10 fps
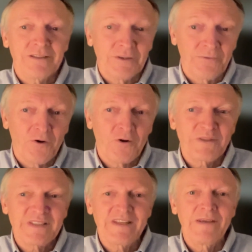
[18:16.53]
the
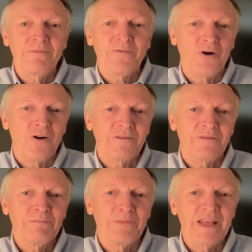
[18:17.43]
forum's team
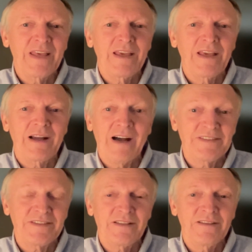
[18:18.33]
for bringing
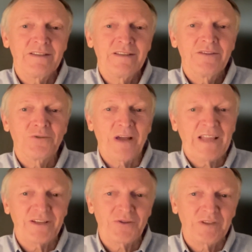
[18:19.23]
us
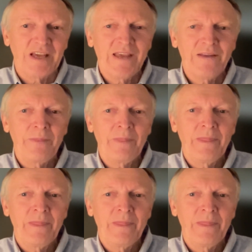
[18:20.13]
together today.